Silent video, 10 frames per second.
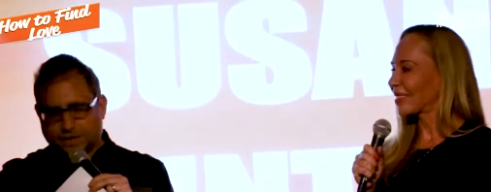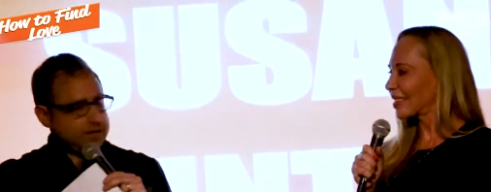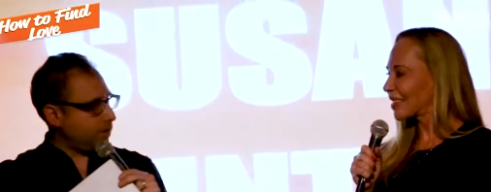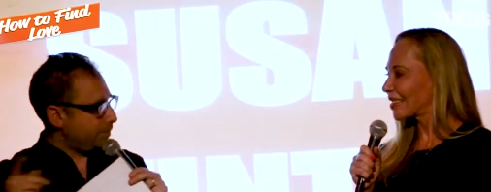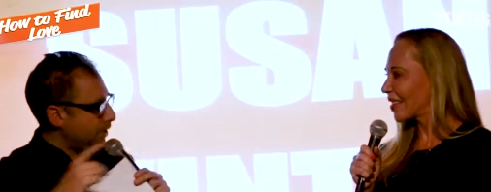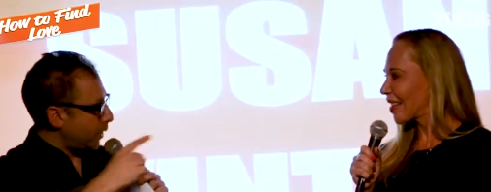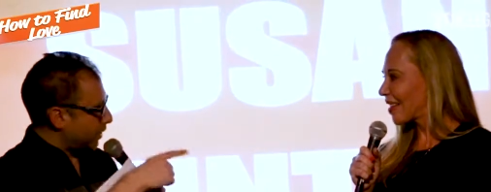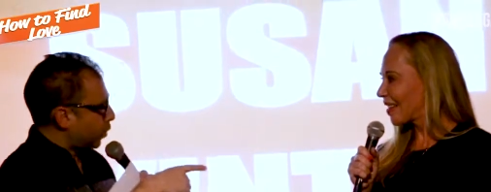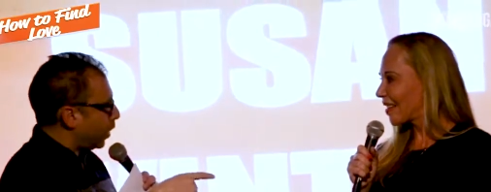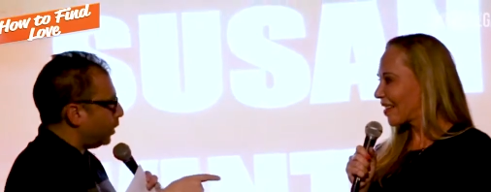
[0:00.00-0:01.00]
Speaker 1: it here, but you
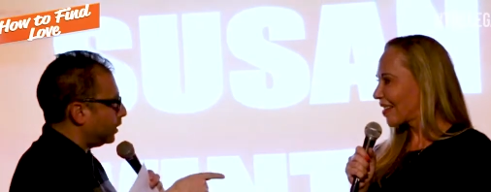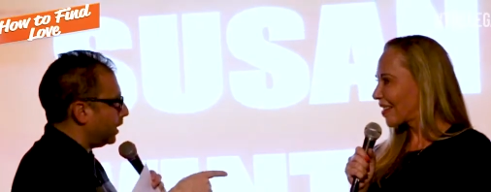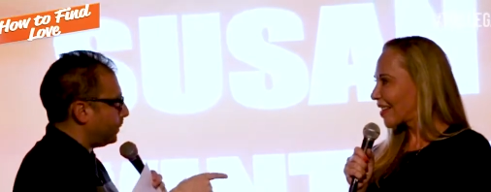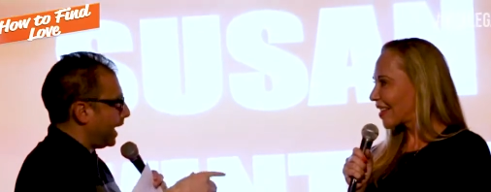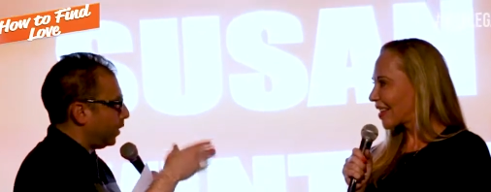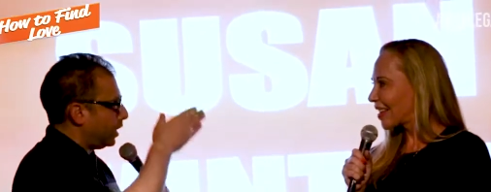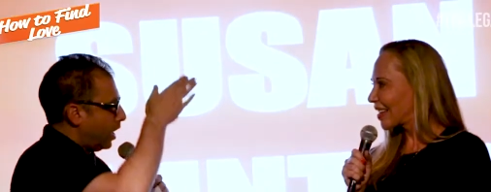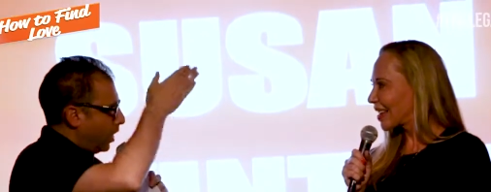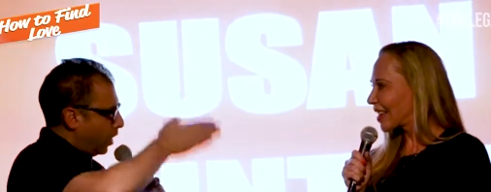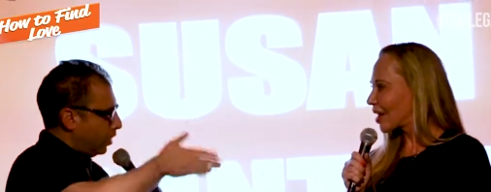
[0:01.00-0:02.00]
had a quote about
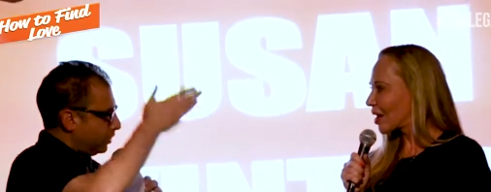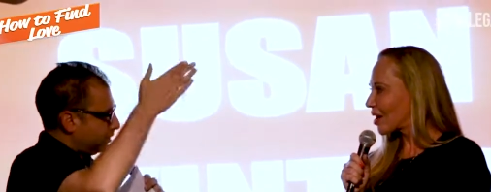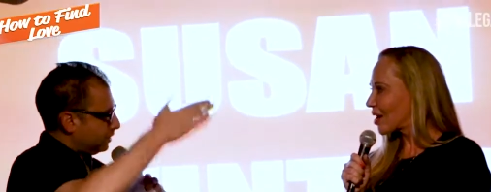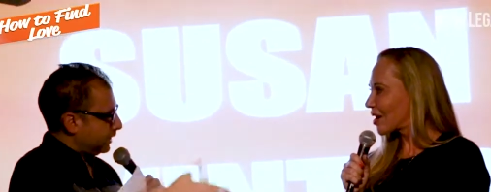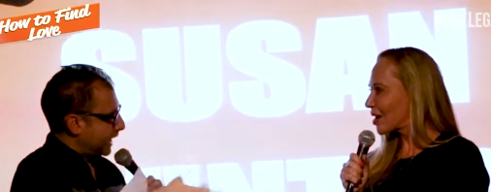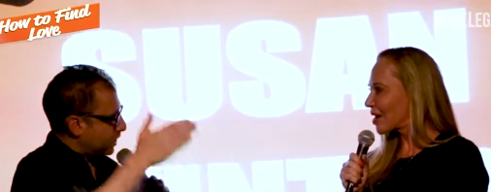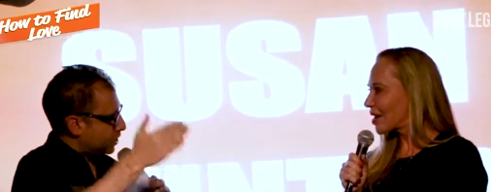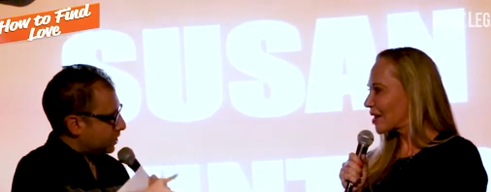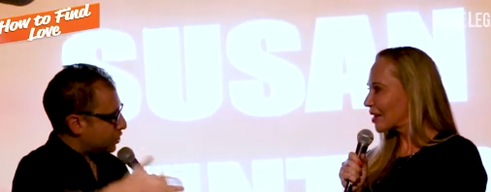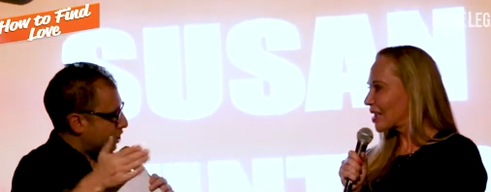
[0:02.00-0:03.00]
all the
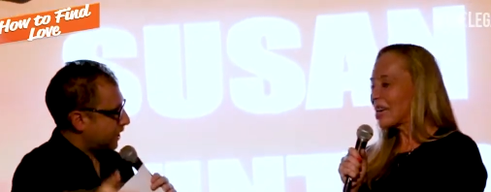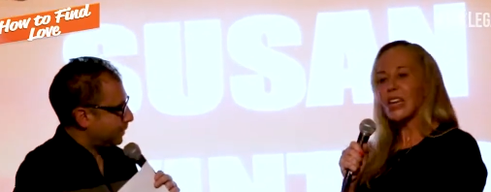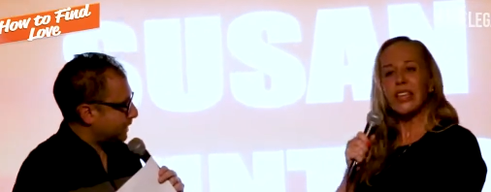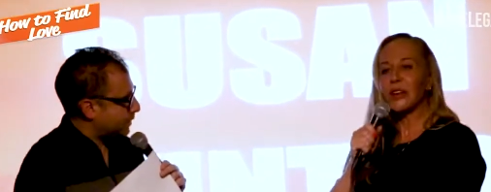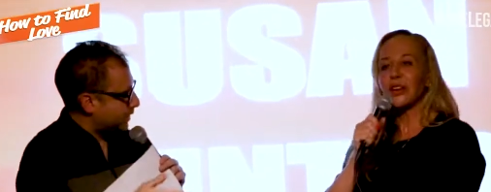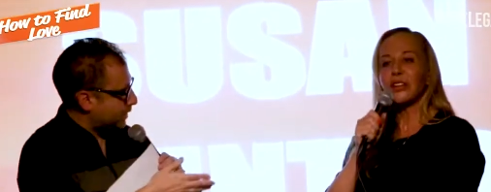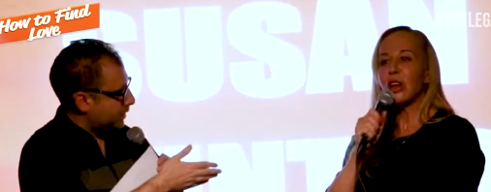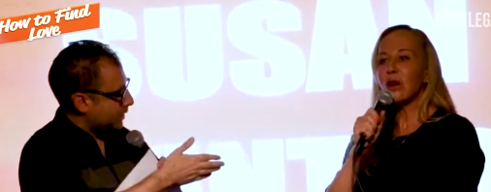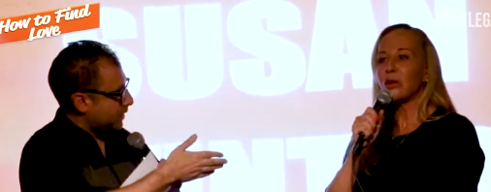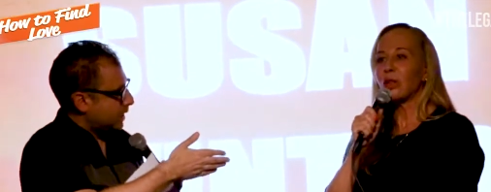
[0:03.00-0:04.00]
relationships.
Speaker 2: Yeah, there are
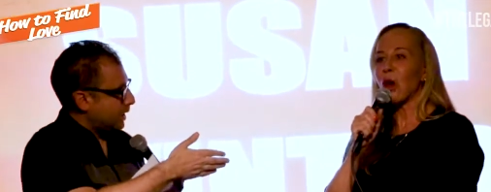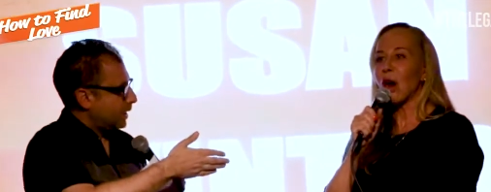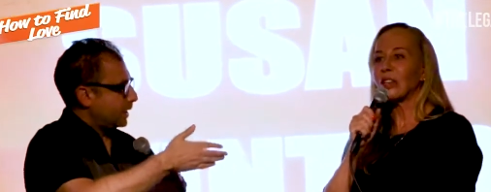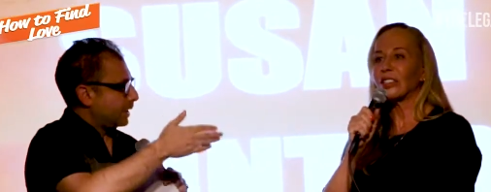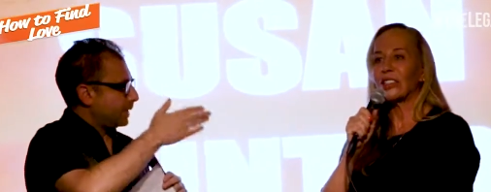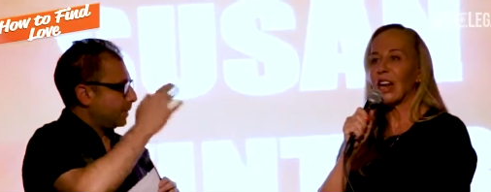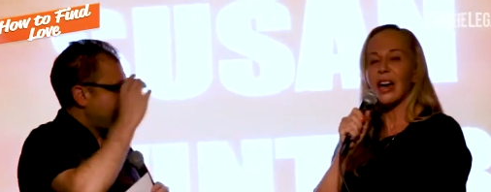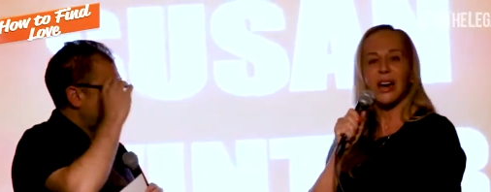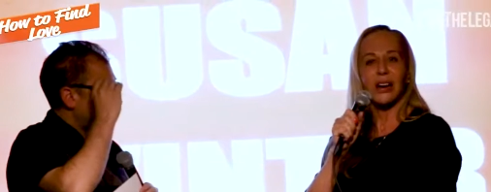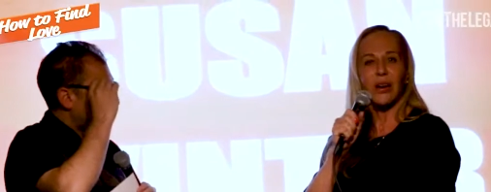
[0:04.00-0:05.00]
no lost
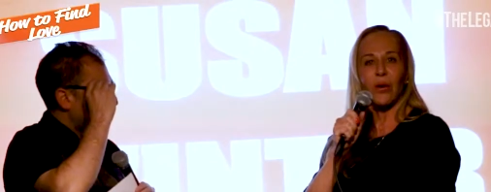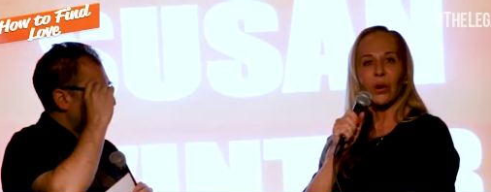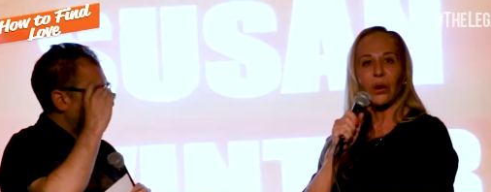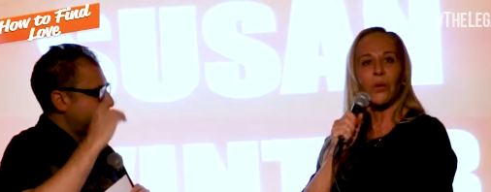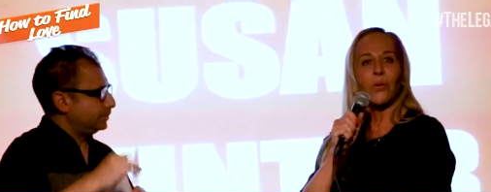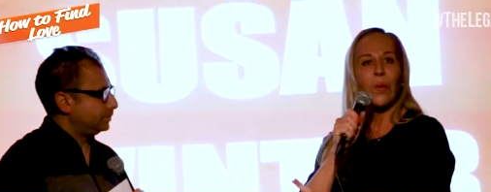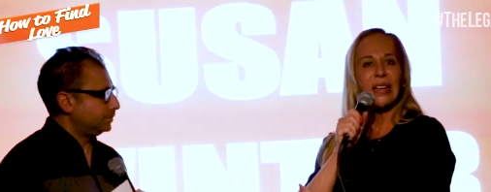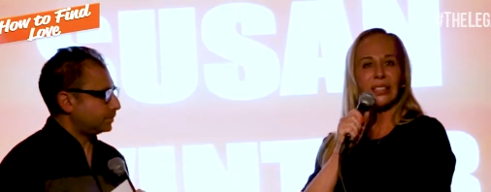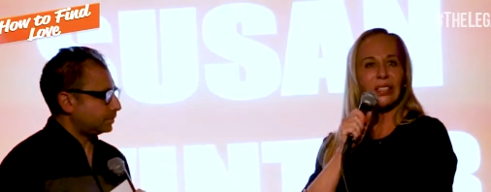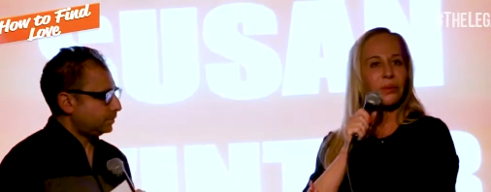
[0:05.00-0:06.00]
uh, or
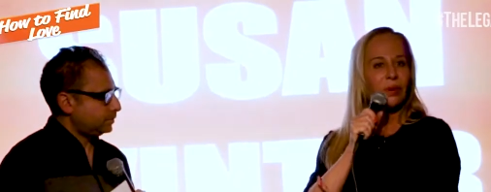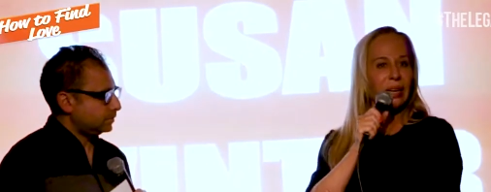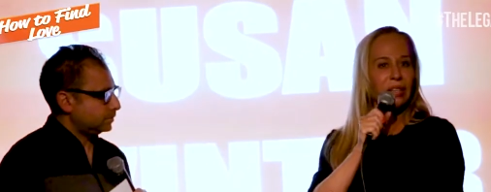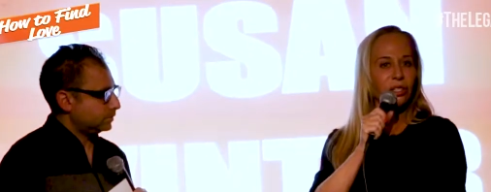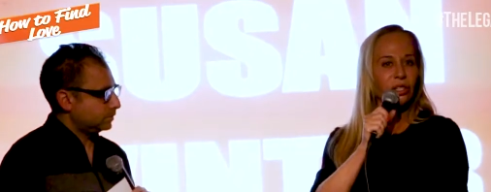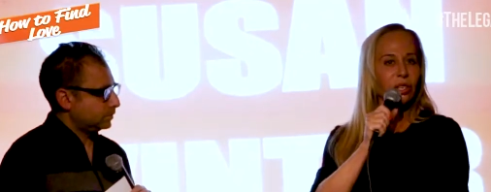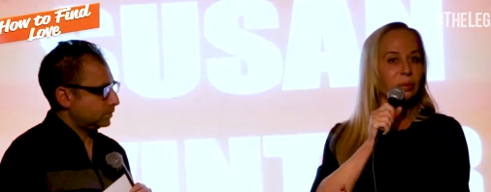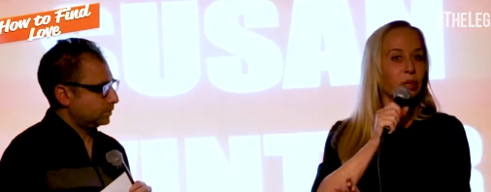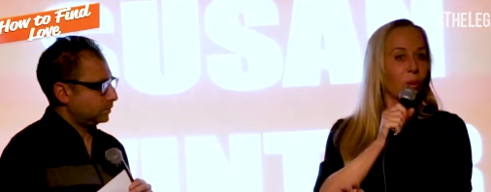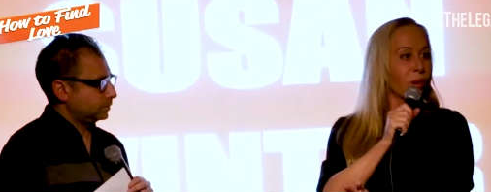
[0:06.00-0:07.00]
wasted
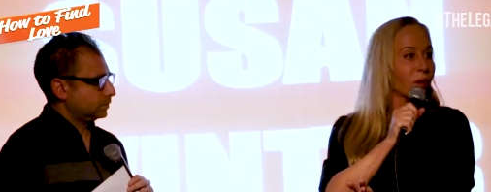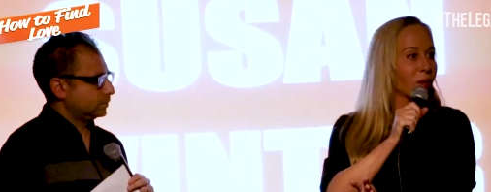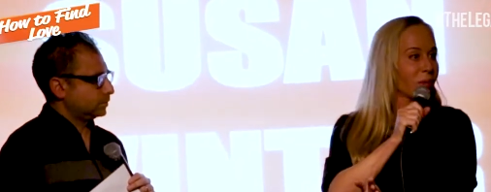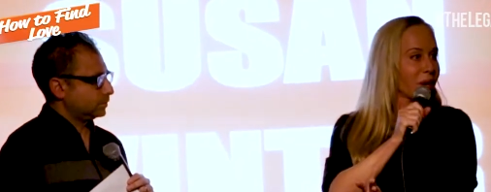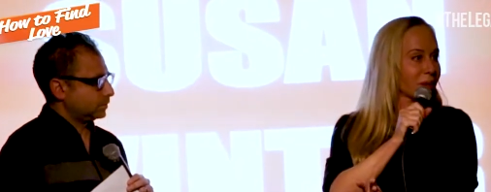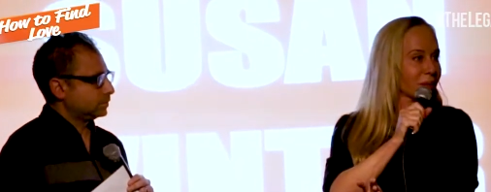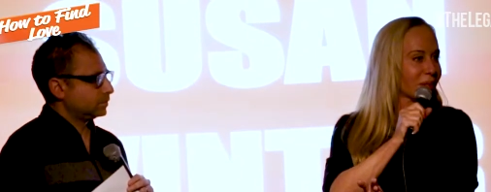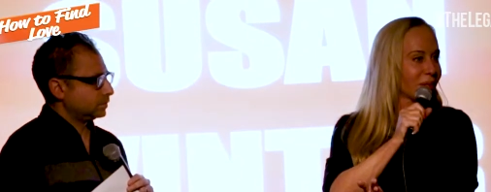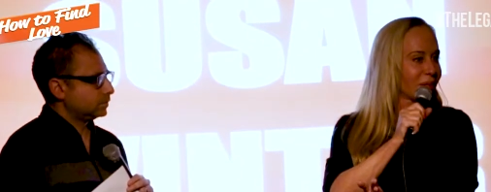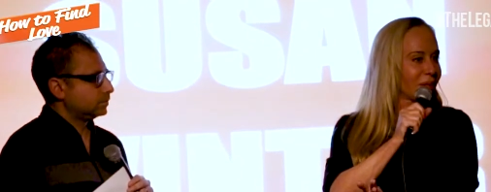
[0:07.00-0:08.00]
relationships or
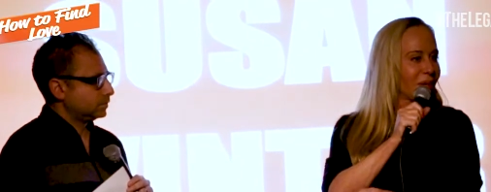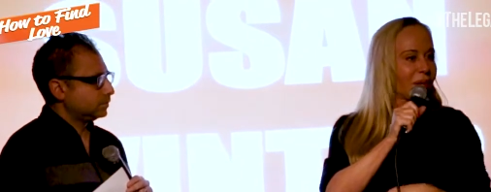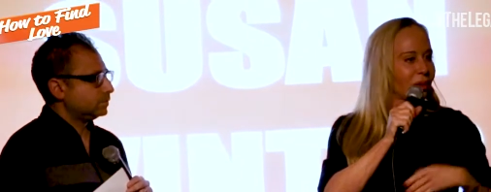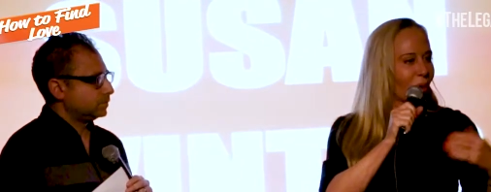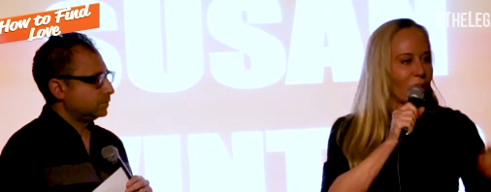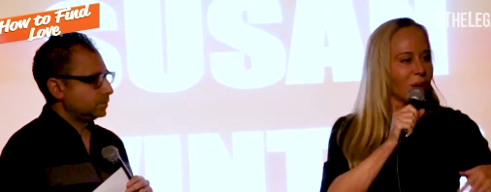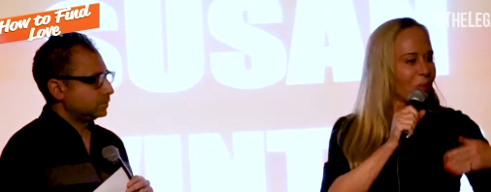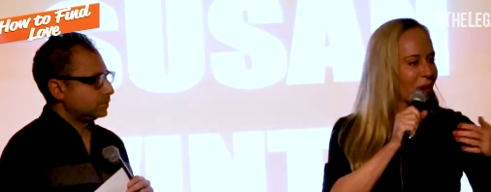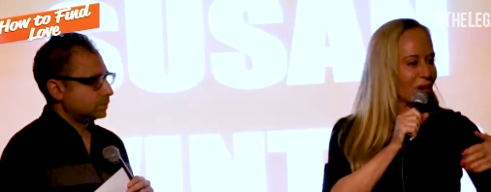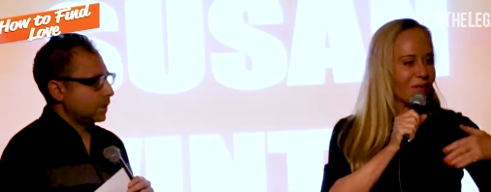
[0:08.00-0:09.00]
careers. They're all a
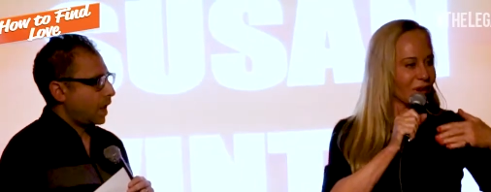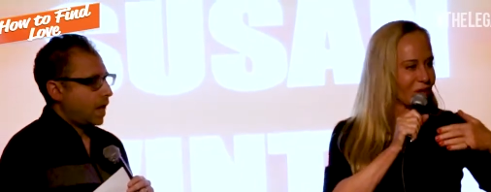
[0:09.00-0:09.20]
part of our